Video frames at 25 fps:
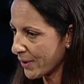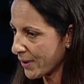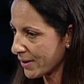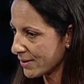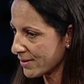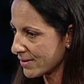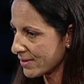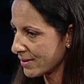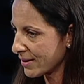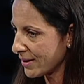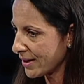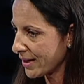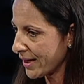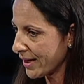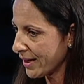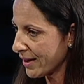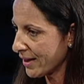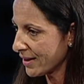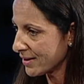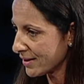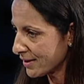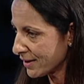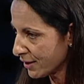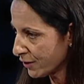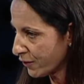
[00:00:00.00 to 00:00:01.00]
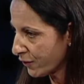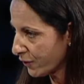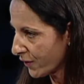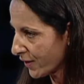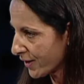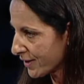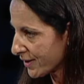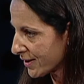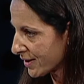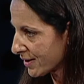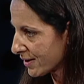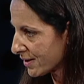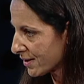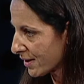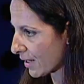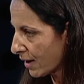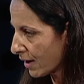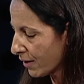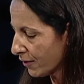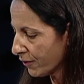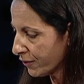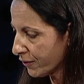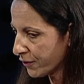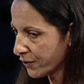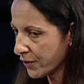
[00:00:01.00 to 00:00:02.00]
personally. I did find it
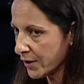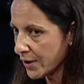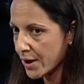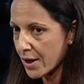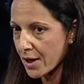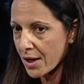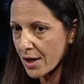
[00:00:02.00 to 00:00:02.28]
tough.